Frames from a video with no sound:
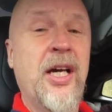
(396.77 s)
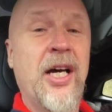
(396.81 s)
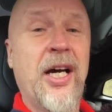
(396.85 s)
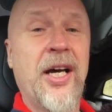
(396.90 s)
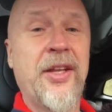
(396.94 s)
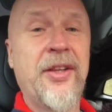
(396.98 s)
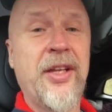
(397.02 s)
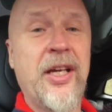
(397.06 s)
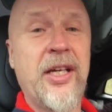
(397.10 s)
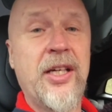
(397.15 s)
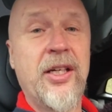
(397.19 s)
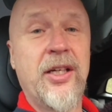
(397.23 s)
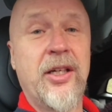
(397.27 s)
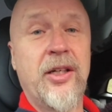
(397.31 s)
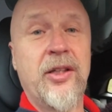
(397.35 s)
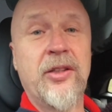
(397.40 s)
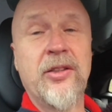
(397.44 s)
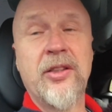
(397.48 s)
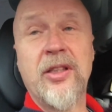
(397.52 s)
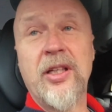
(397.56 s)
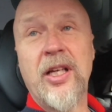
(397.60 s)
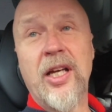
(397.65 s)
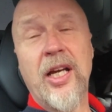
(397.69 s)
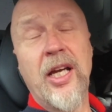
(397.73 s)
and they are,
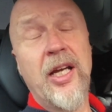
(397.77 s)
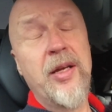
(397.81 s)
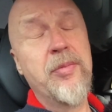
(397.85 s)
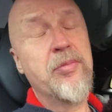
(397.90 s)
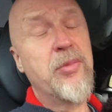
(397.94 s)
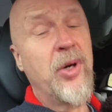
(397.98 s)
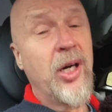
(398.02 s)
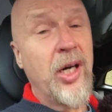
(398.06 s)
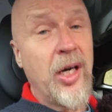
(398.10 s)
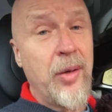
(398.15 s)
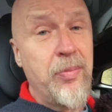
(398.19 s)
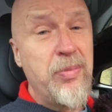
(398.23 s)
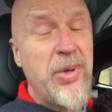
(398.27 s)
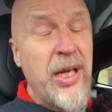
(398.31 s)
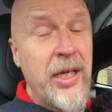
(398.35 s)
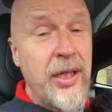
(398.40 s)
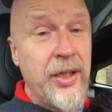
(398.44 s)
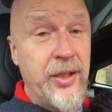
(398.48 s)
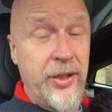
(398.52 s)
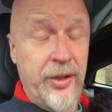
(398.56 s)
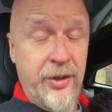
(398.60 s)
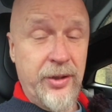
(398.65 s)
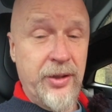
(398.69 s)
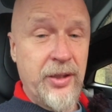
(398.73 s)
in my
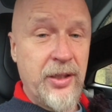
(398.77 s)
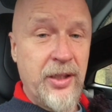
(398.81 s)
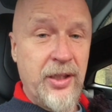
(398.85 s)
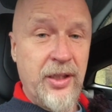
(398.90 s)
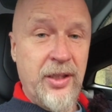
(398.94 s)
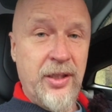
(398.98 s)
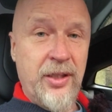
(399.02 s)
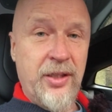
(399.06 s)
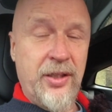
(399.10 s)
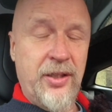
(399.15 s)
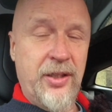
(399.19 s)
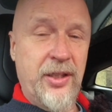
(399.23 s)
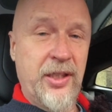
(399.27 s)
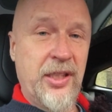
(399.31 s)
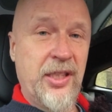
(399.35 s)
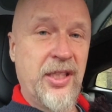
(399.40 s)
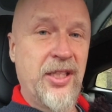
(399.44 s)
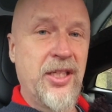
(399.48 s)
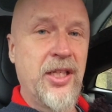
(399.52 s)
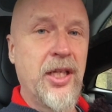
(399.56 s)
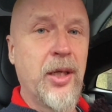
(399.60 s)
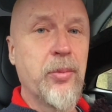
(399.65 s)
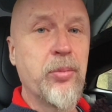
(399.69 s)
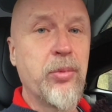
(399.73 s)
opinion, the
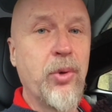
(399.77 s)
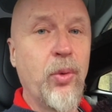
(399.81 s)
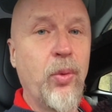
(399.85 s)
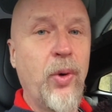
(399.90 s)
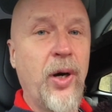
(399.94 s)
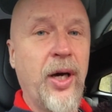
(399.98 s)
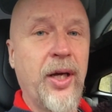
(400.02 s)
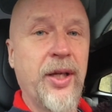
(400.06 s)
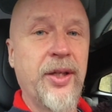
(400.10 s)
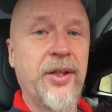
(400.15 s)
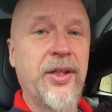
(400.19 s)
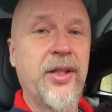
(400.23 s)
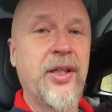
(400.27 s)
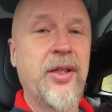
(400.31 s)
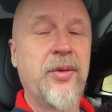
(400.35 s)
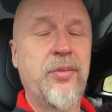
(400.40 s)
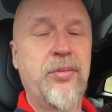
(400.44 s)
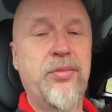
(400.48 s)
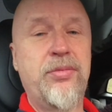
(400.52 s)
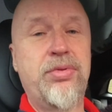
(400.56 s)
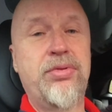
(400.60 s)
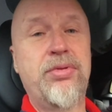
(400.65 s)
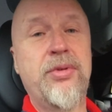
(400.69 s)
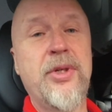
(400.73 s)
#1
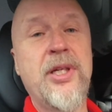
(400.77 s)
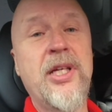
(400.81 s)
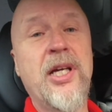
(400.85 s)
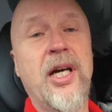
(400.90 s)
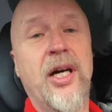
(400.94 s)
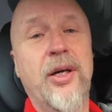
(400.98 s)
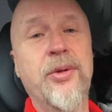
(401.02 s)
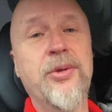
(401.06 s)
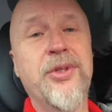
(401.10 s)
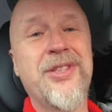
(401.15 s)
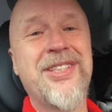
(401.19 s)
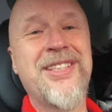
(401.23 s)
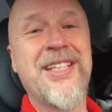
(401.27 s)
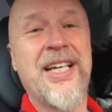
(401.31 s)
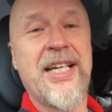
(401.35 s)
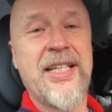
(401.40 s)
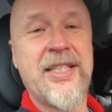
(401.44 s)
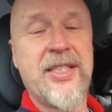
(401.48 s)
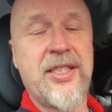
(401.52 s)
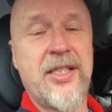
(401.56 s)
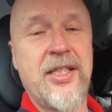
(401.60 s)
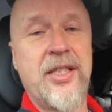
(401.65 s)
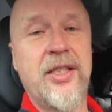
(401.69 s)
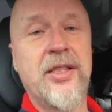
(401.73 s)
pre-owned
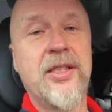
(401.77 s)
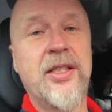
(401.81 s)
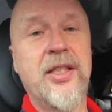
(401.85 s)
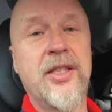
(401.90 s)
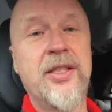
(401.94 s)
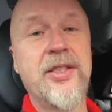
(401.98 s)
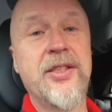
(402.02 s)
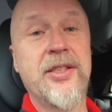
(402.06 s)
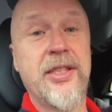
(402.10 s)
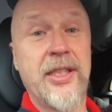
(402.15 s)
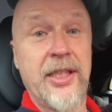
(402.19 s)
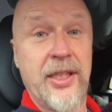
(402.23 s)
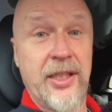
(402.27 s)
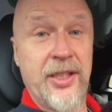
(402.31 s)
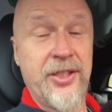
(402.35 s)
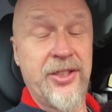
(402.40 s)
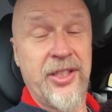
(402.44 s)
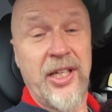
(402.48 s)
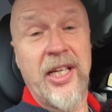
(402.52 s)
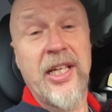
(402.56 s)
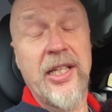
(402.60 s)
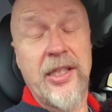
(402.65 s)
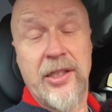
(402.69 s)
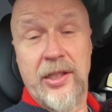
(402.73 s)
Tesla
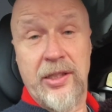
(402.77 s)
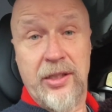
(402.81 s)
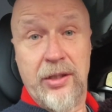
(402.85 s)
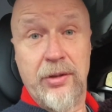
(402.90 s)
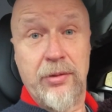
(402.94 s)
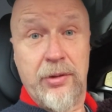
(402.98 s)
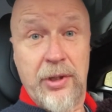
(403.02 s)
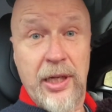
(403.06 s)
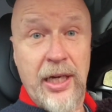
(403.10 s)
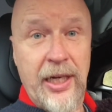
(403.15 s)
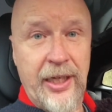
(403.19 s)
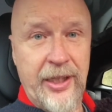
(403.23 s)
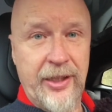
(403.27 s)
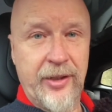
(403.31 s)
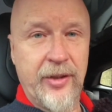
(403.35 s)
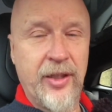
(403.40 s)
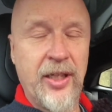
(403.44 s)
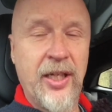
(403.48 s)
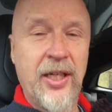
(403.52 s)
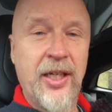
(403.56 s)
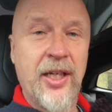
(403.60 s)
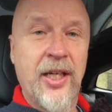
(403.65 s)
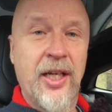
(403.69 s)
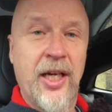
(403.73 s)
dealers in the UK.
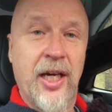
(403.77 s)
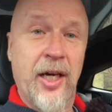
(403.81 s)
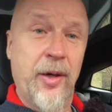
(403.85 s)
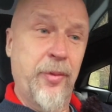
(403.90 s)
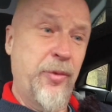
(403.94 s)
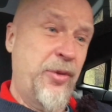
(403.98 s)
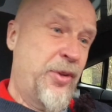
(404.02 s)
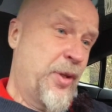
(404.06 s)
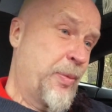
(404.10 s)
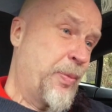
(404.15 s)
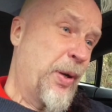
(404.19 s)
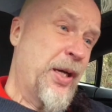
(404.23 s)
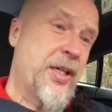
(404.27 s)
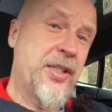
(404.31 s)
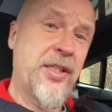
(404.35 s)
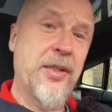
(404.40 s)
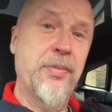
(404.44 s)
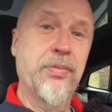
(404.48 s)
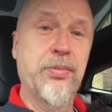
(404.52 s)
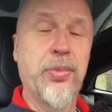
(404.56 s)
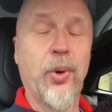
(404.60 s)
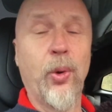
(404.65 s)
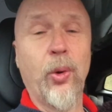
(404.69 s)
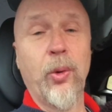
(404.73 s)
They're based
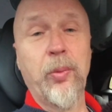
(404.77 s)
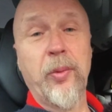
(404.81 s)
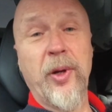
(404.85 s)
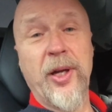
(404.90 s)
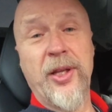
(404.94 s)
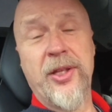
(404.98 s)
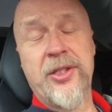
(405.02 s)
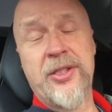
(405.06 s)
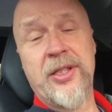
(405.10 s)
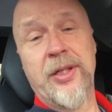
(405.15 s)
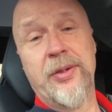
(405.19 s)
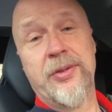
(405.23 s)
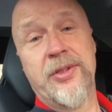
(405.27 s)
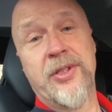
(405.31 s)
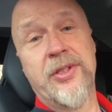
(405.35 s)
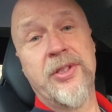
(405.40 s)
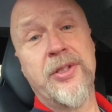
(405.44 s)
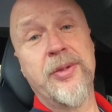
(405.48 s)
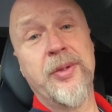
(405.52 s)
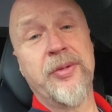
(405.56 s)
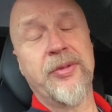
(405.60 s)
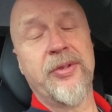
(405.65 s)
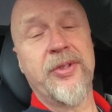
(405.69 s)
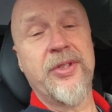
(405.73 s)
in Bournemouth, so it's a
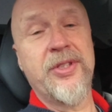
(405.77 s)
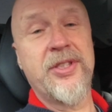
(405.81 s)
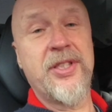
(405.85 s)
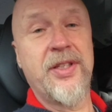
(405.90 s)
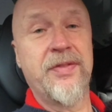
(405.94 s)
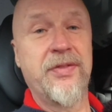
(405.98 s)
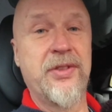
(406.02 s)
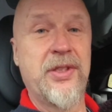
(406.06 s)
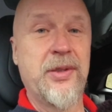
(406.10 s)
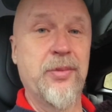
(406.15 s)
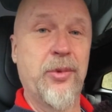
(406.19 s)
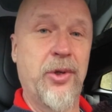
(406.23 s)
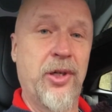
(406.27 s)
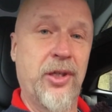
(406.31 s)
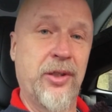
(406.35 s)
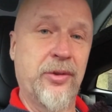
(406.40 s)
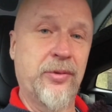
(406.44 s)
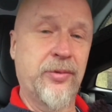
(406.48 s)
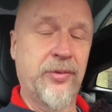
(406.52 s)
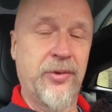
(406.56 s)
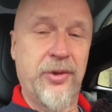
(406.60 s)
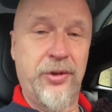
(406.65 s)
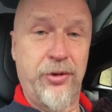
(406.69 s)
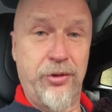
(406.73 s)

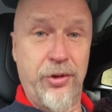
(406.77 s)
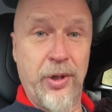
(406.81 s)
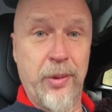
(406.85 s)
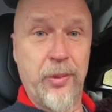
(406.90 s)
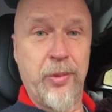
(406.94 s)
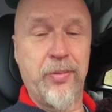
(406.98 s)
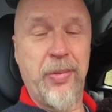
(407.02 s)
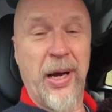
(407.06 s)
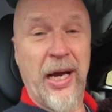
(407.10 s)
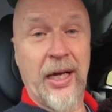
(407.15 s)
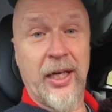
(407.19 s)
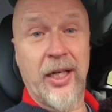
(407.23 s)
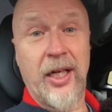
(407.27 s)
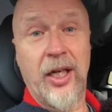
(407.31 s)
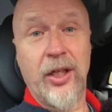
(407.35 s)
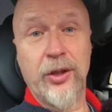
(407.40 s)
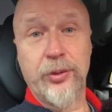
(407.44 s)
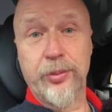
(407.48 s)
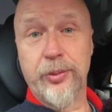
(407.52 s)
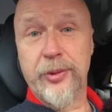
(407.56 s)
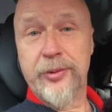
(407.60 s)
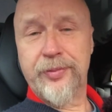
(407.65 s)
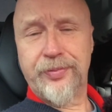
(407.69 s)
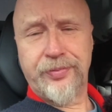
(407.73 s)
270-mile trip back
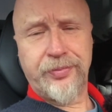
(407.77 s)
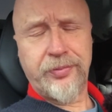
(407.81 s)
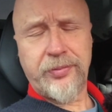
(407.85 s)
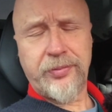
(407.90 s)
home